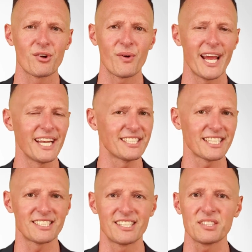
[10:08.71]
create a
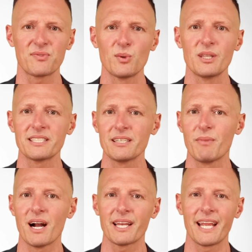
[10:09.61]
successful LinkedIn
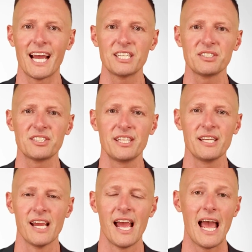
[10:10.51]
marketing
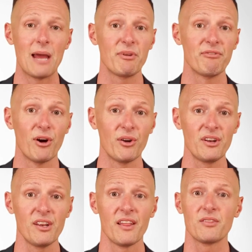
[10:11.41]
agency, and be
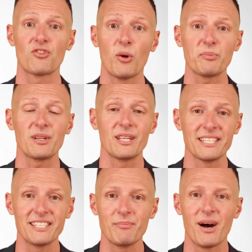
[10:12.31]
voted top
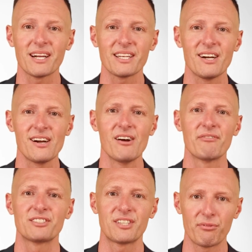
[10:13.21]
LinkedIn marketer
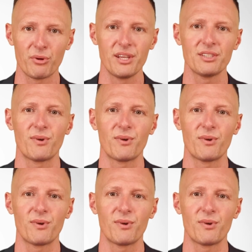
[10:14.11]
for several years